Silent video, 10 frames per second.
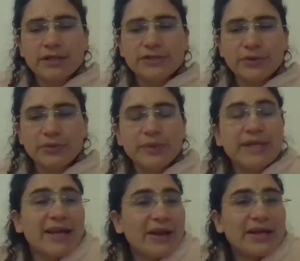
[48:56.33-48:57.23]
So we
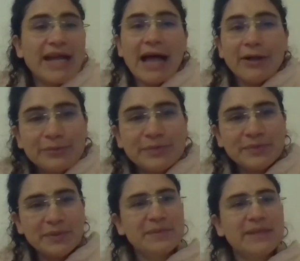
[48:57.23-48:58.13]
cannot help
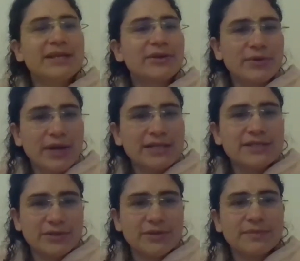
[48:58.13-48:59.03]
but be an
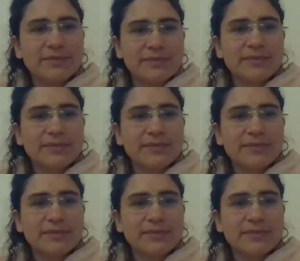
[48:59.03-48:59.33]
aggressor.